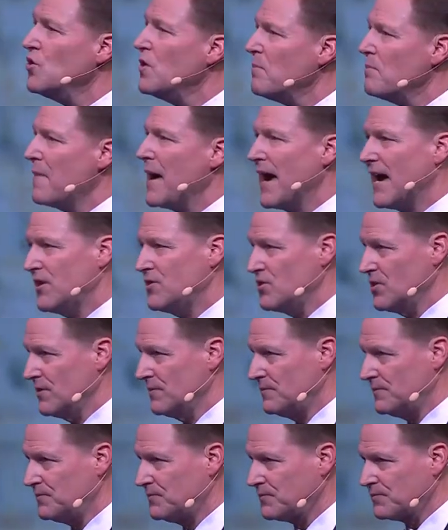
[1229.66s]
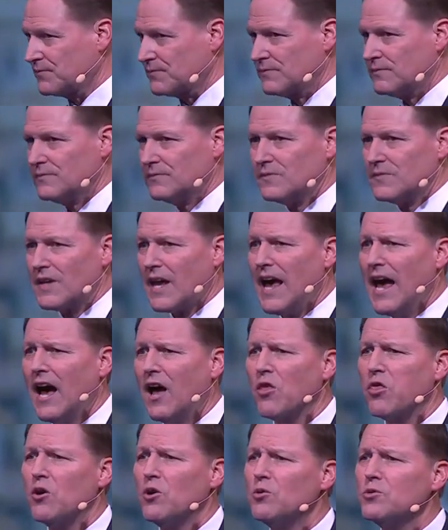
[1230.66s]
you imagine
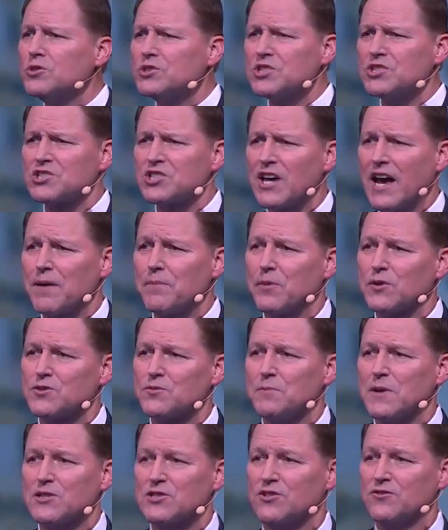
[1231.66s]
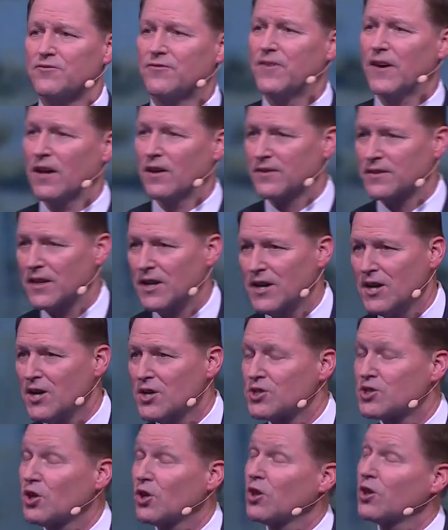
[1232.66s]
how those disciples must have felt
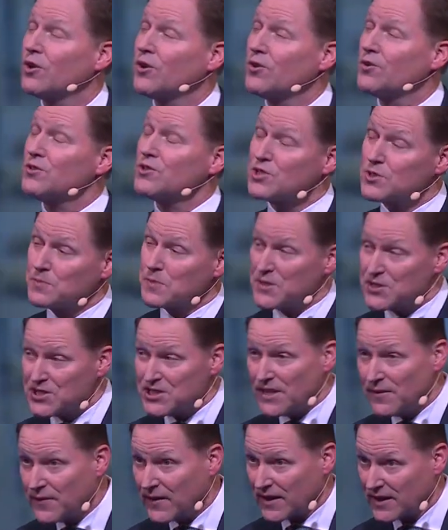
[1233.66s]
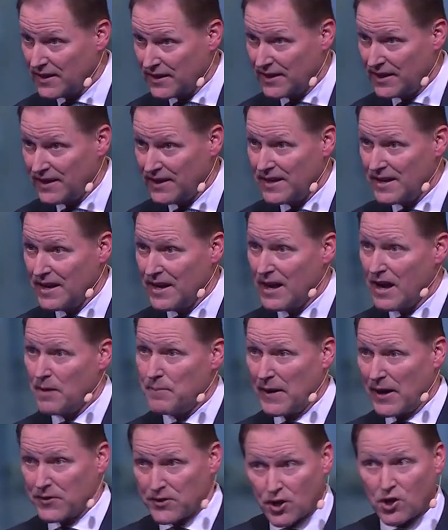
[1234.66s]
to learn specifically
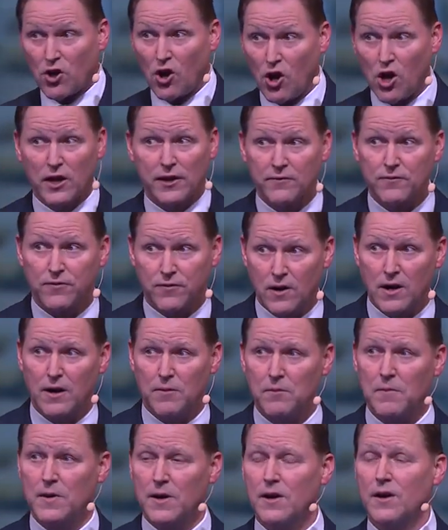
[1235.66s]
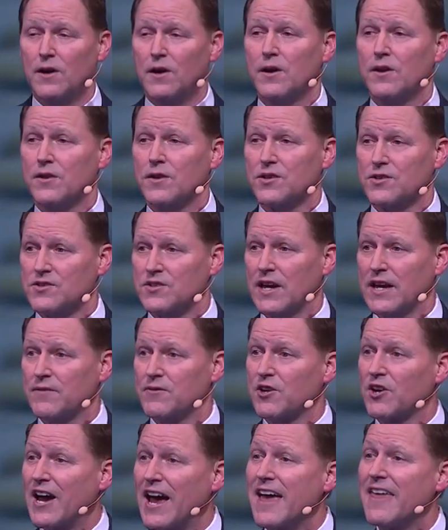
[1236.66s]
about their calling from the
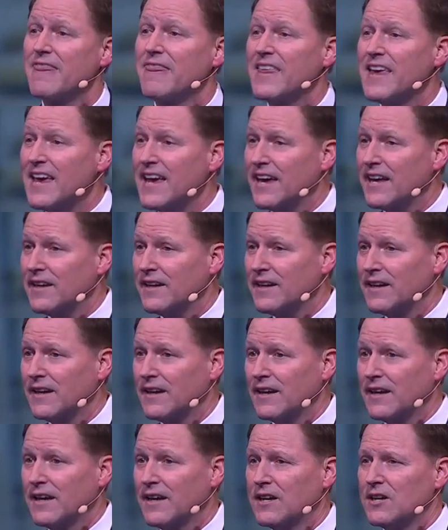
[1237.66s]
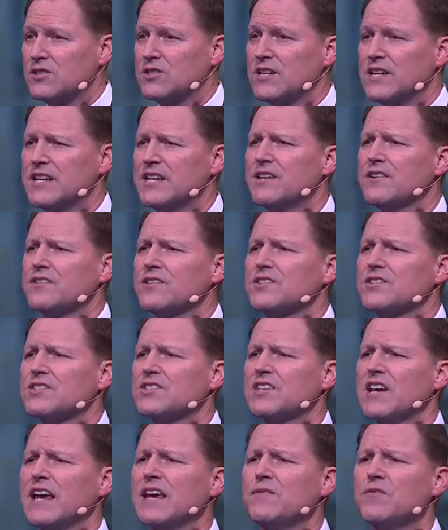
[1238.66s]
Savior, and then to hear the
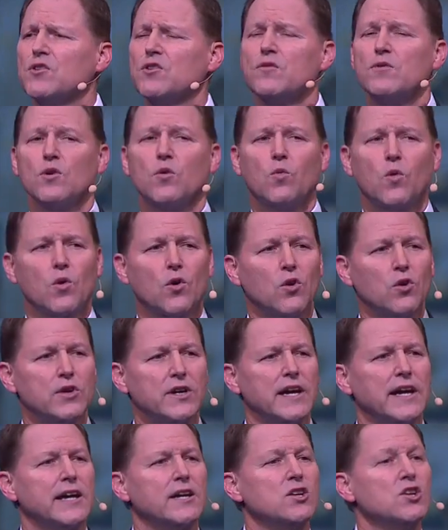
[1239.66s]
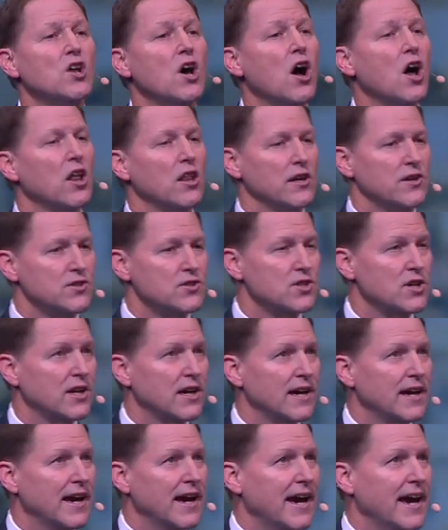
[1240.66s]
Savior of the world acknowledge
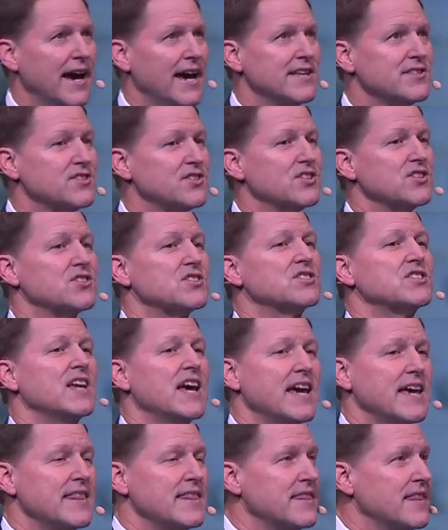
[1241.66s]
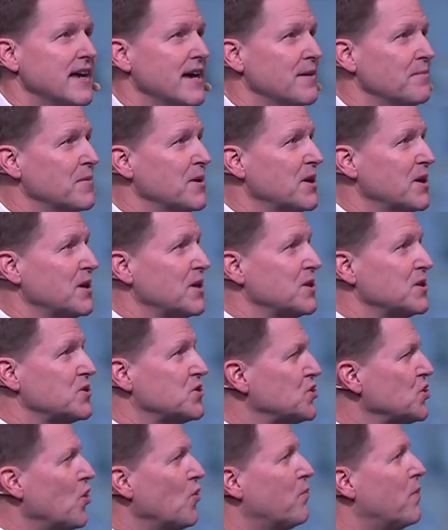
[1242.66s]
and sustain them
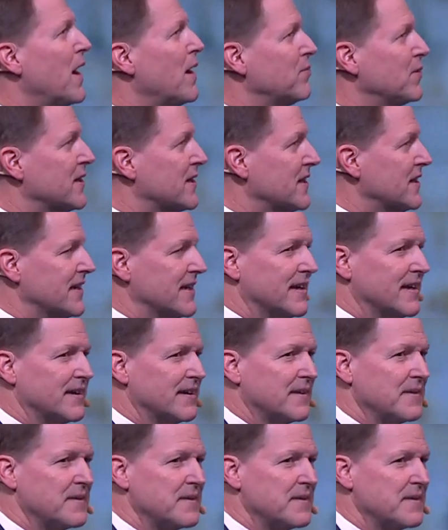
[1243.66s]
so publicly?